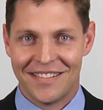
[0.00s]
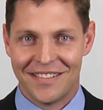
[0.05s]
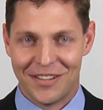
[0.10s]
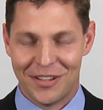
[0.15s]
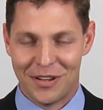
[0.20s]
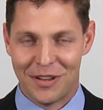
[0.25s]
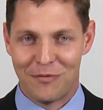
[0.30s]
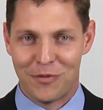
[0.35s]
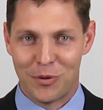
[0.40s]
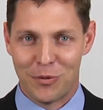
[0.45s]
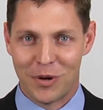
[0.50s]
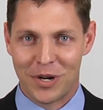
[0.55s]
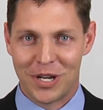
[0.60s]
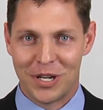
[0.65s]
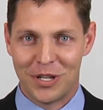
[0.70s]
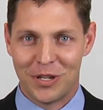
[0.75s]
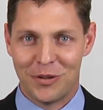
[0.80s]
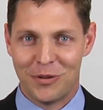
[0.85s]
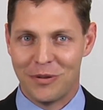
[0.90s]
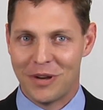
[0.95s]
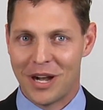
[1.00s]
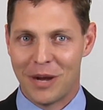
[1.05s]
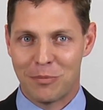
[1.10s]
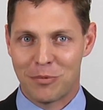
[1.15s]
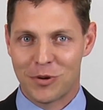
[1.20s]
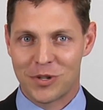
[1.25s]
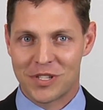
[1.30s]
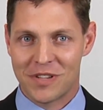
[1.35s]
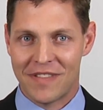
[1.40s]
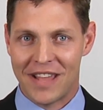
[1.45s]
If you want to do
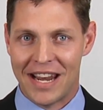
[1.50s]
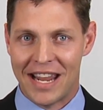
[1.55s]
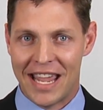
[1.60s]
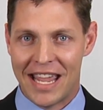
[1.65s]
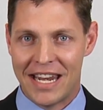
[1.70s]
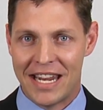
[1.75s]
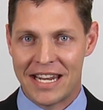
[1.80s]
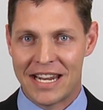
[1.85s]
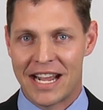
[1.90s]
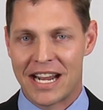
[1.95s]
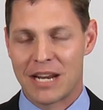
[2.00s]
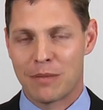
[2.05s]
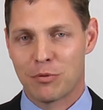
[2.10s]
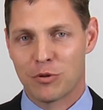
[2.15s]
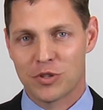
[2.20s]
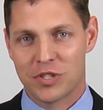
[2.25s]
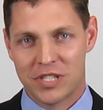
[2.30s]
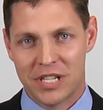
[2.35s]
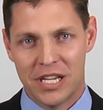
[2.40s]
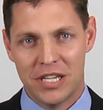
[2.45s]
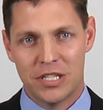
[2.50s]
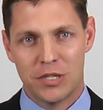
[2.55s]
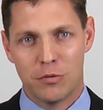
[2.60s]
upwards of that 80, 90%,